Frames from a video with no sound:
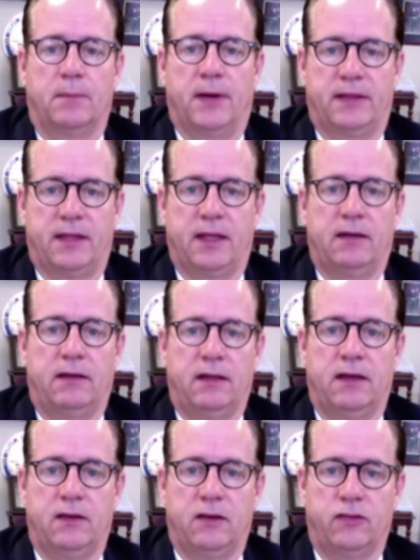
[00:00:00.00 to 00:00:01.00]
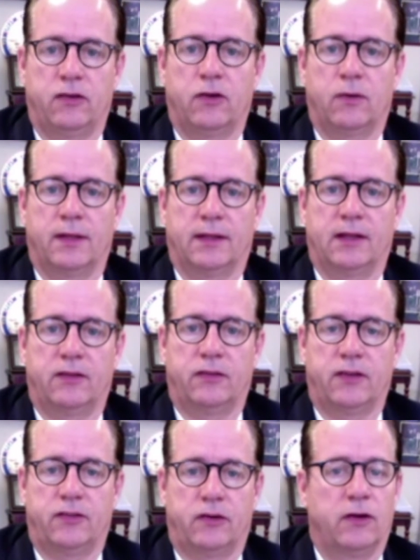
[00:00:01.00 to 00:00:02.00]
But then in addition to going to the
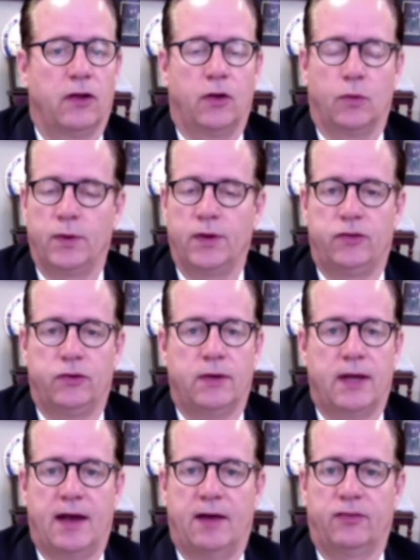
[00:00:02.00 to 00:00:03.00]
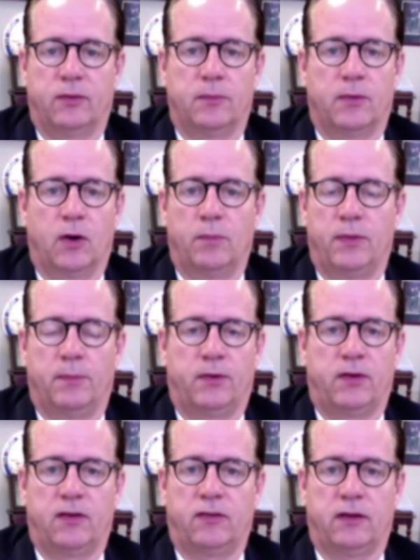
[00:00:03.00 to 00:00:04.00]
legislature, we do have some hope that
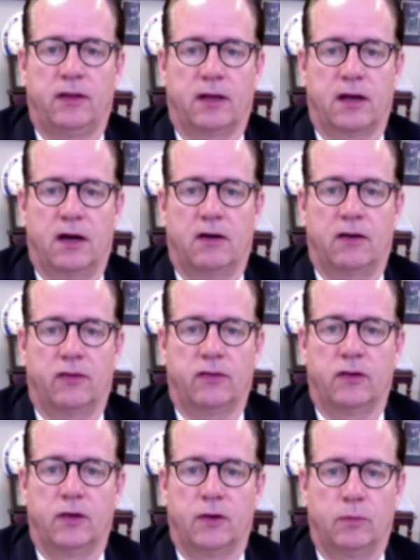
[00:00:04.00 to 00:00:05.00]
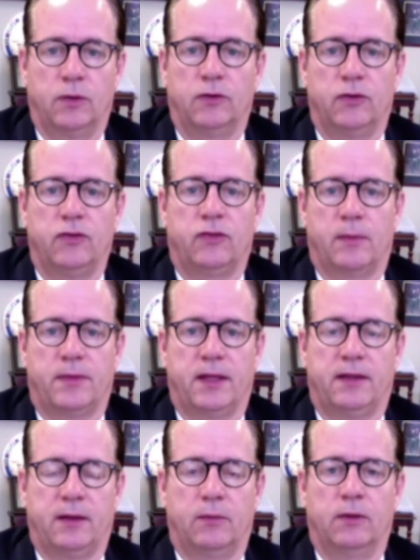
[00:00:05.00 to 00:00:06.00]
potentially the Congress will do
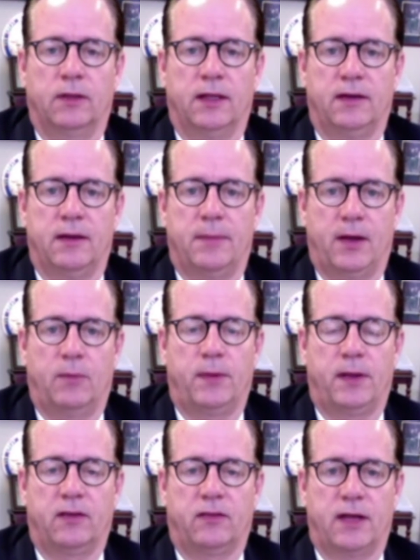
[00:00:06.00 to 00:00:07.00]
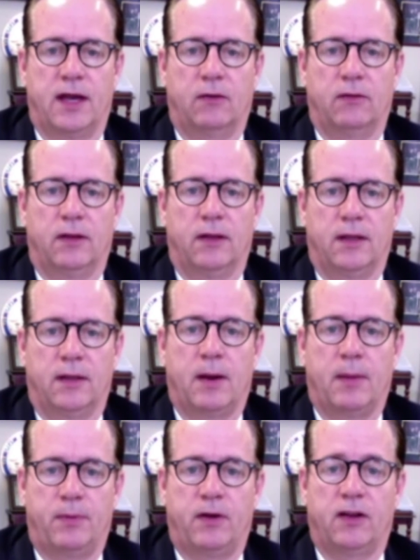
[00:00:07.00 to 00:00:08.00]
something that will end up helping us out.
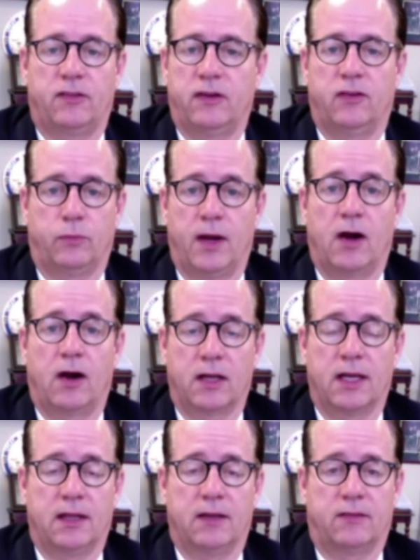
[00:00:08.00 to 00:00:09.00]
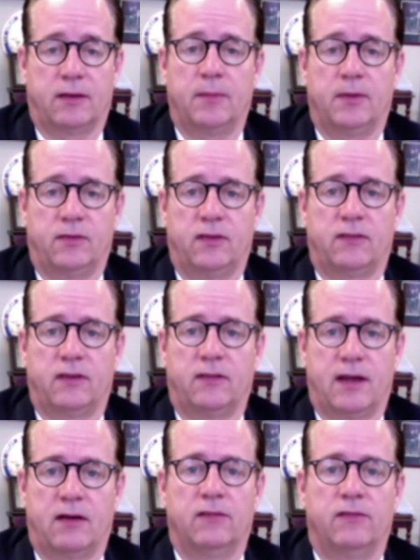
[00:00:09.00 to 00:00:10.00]
My prediction is we are going to get some
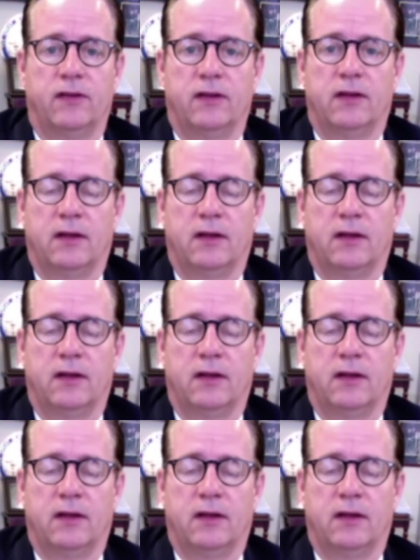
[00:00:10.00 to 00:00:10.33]
assistance out of